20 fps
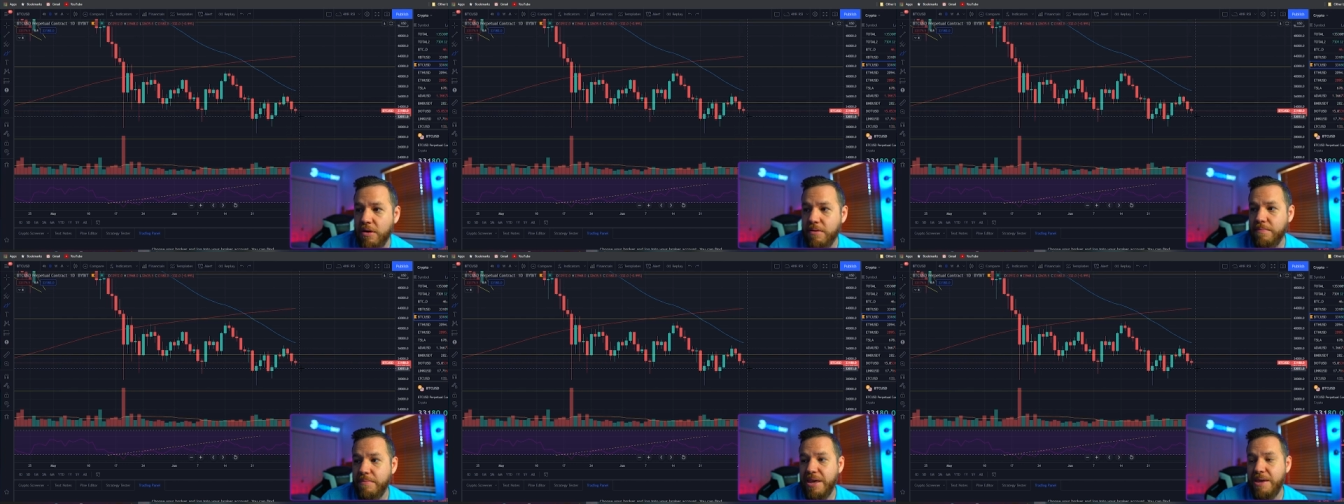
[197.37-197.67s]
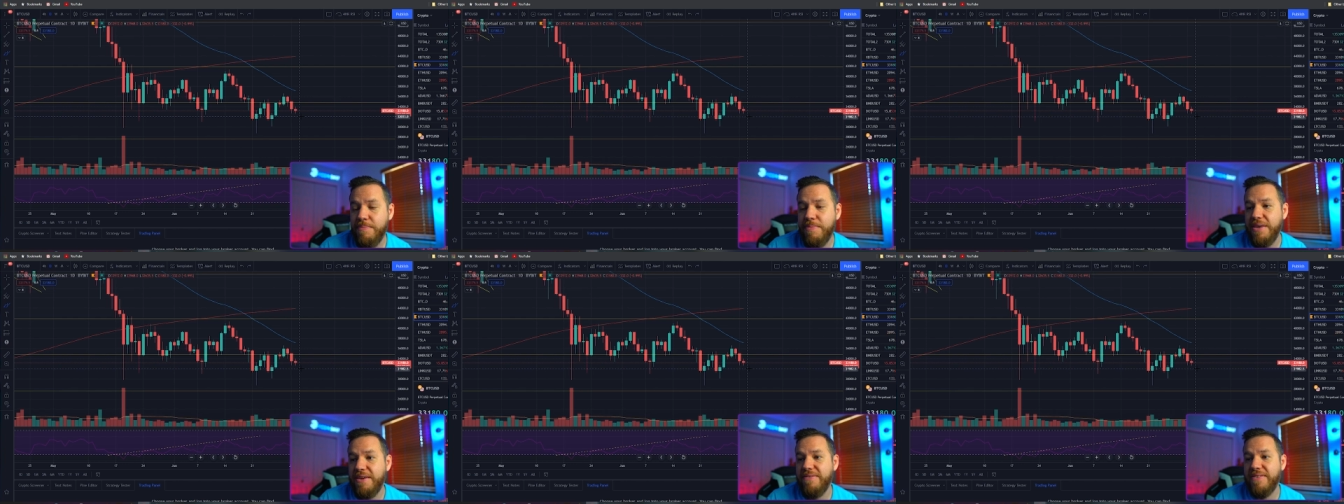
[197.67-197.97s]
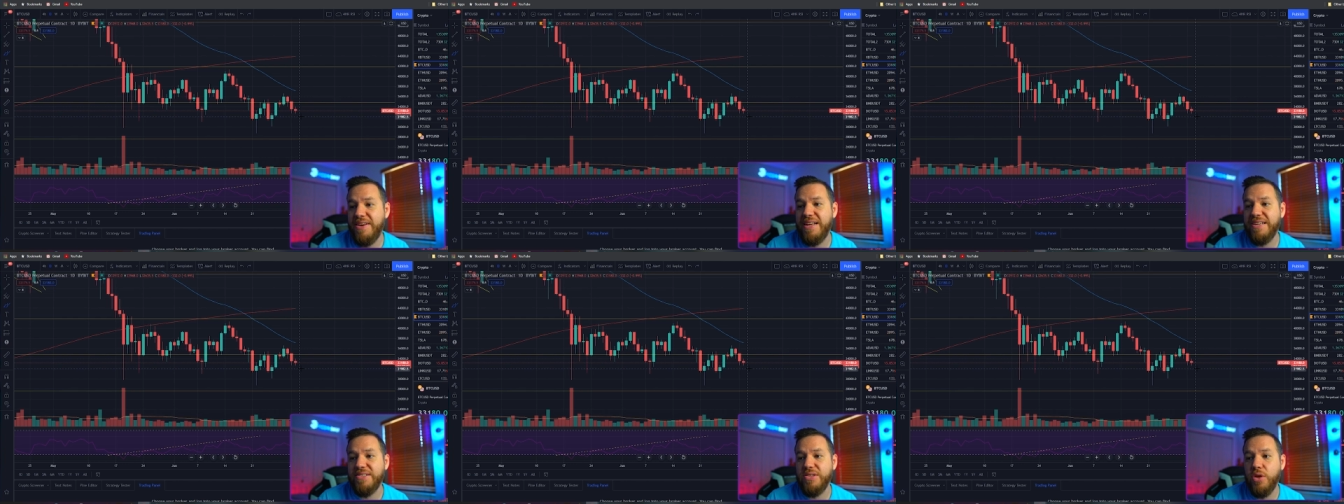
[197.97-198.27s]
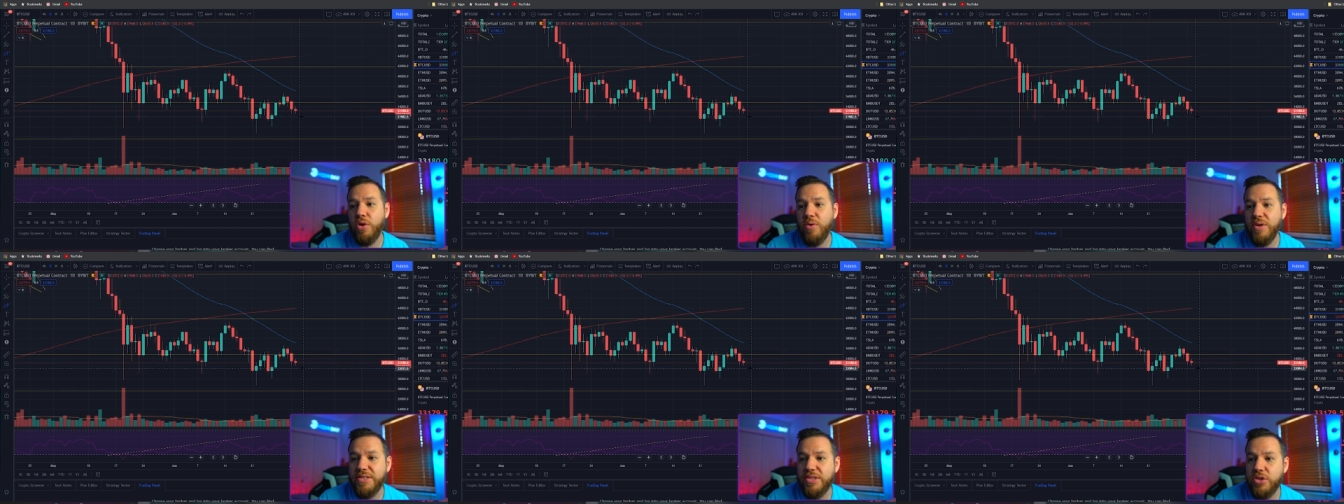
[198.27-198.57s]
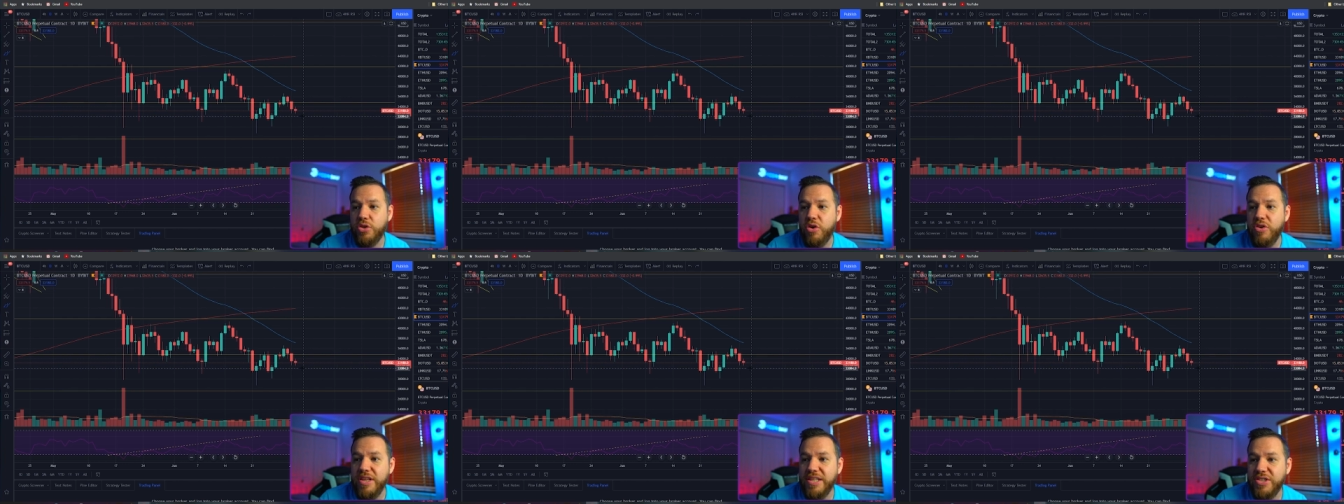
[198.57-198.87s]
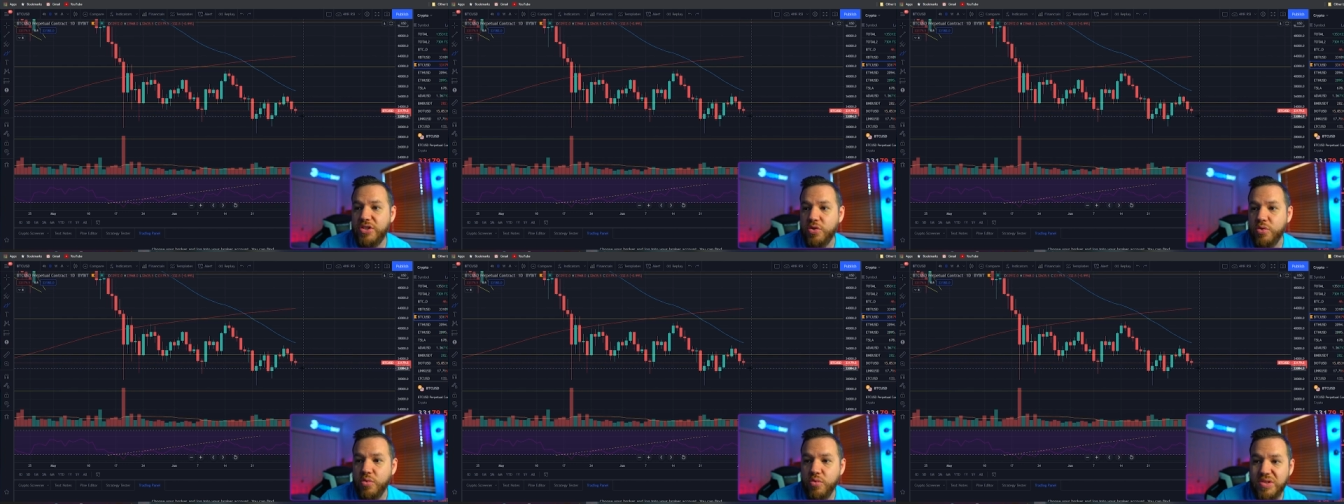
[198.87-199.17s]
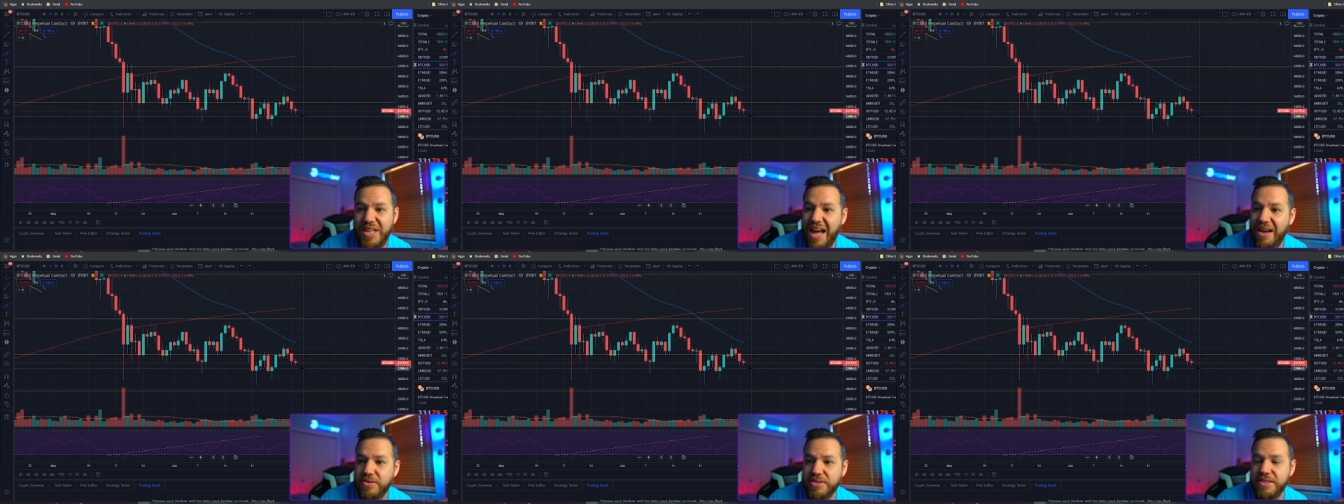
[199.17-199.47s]
maybe even as low as
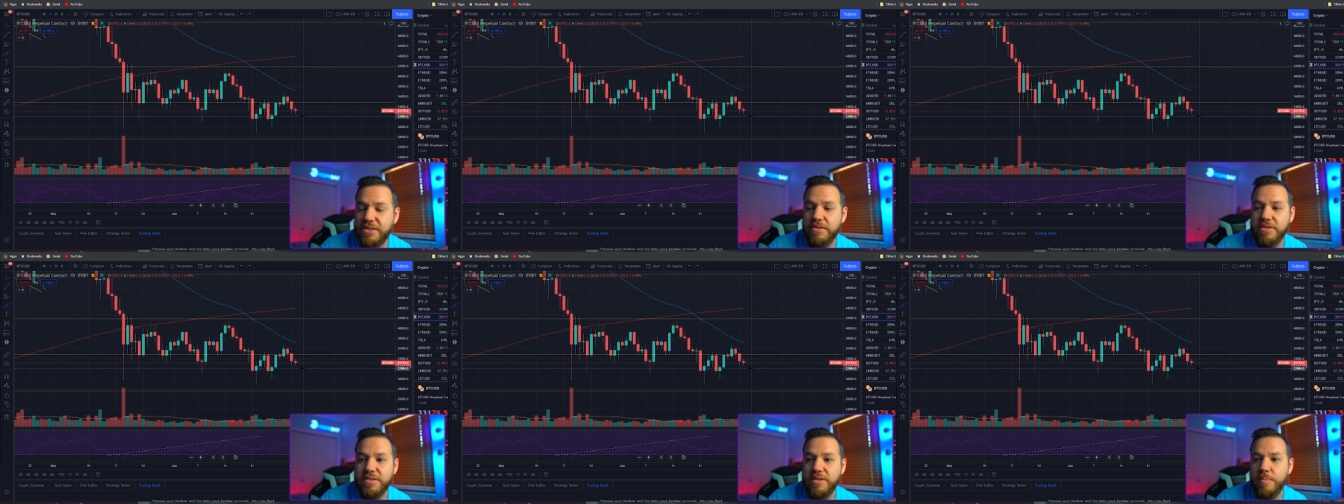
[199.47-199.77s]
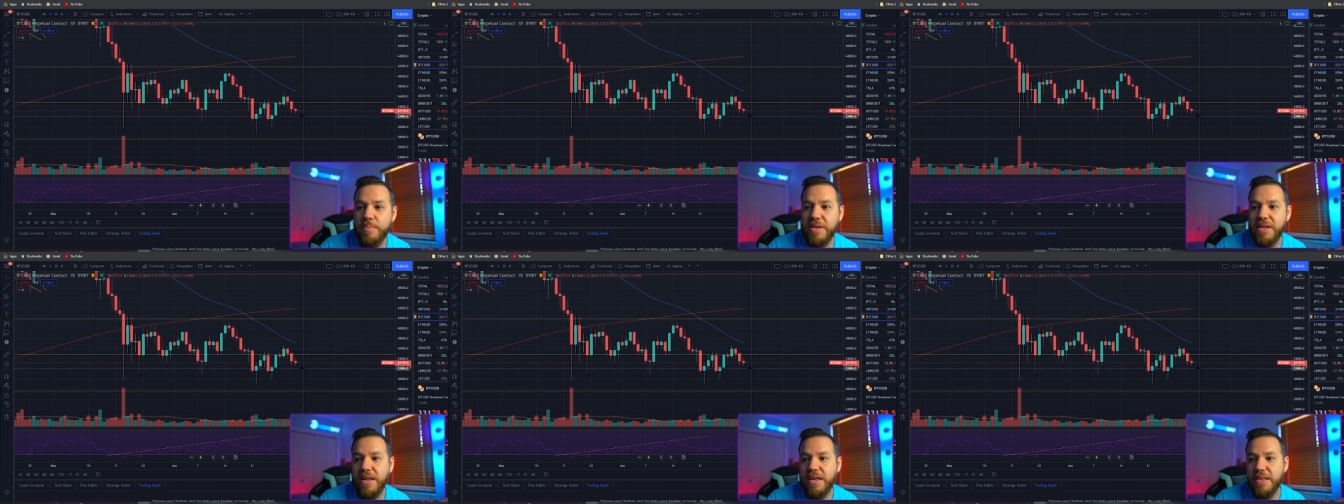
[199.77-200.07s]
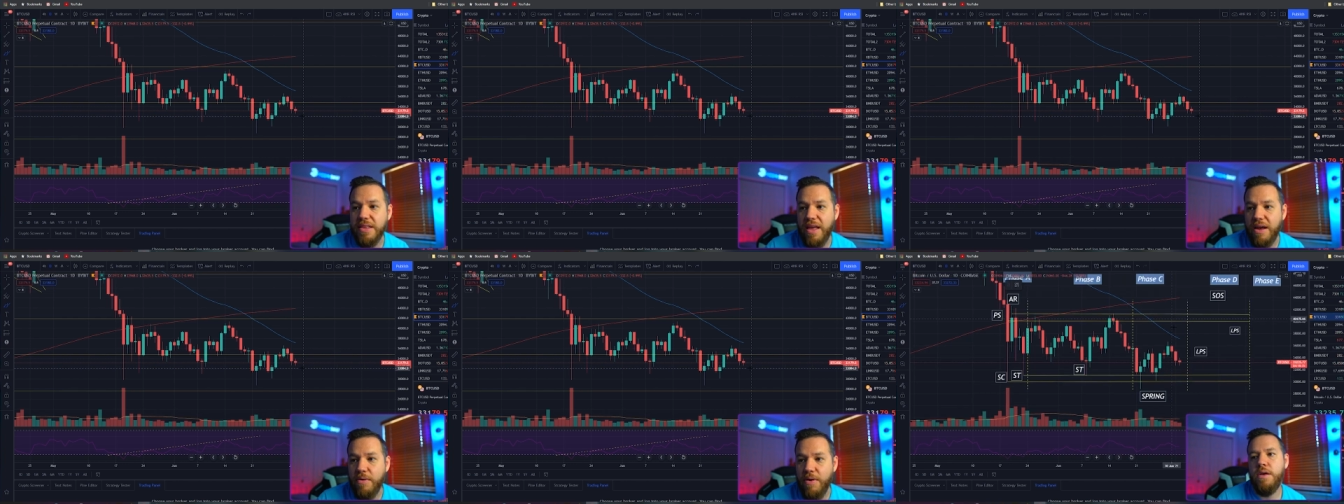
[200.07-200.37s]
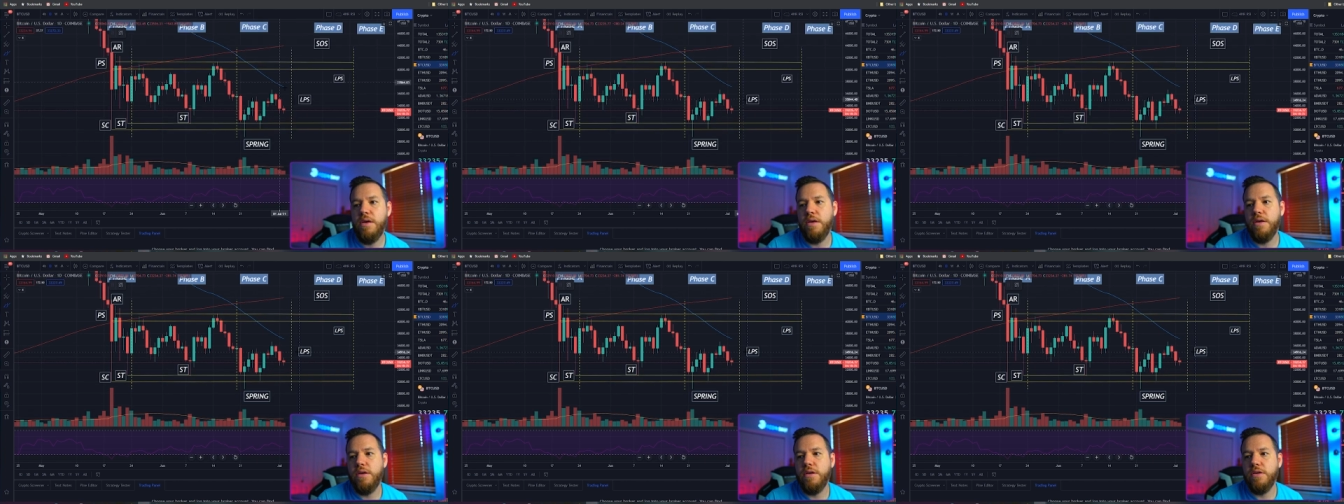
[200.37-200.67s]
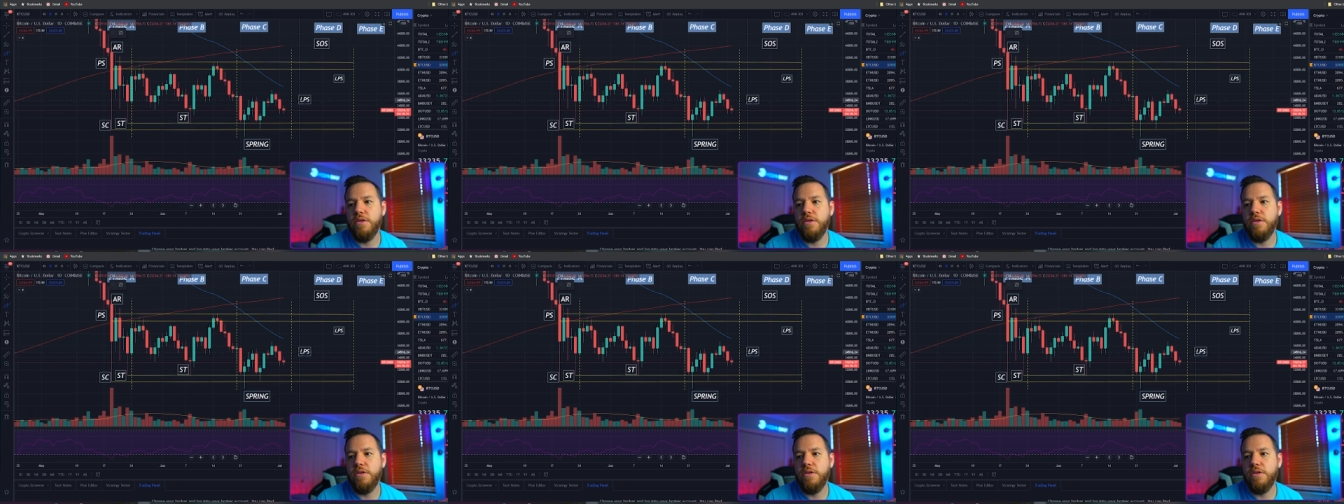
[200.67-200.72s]
32,000 or something like that, right?